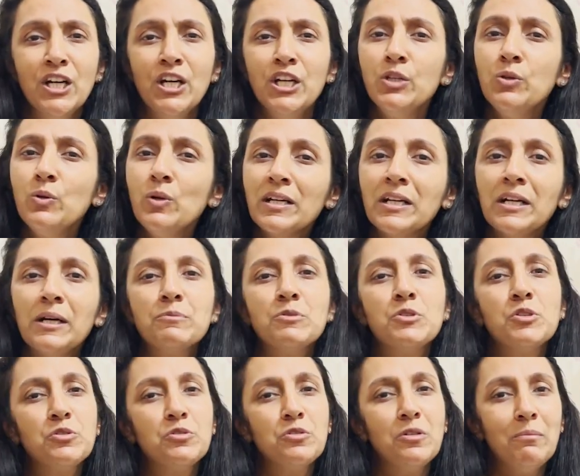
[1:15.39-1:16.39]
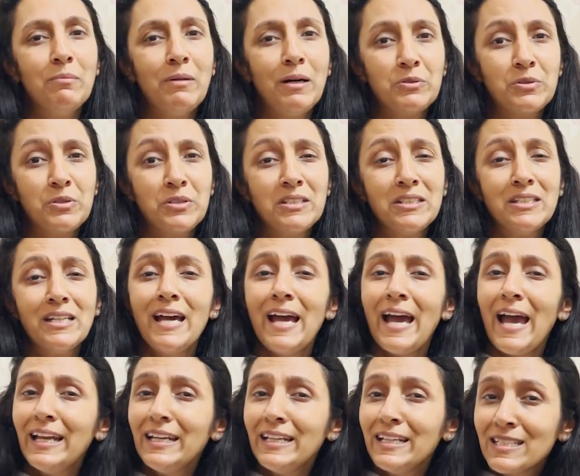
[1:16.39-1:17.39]
You will come to know about it,
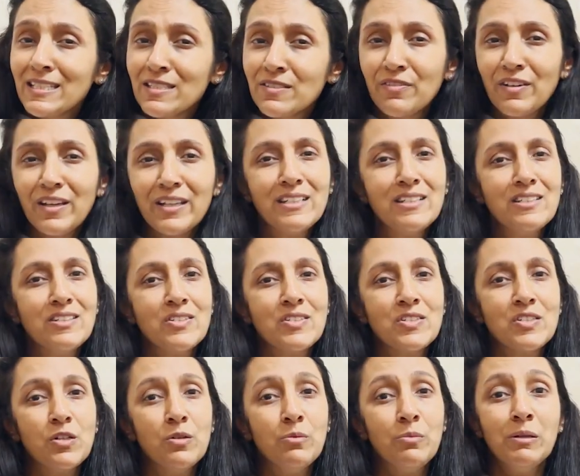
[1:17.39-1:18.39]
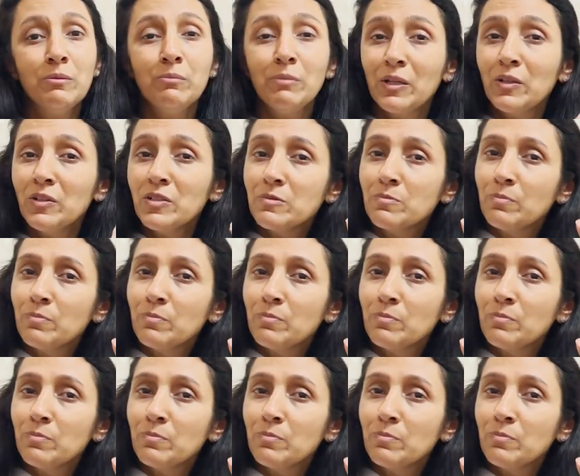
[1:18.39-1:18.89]
and it's very disturbing because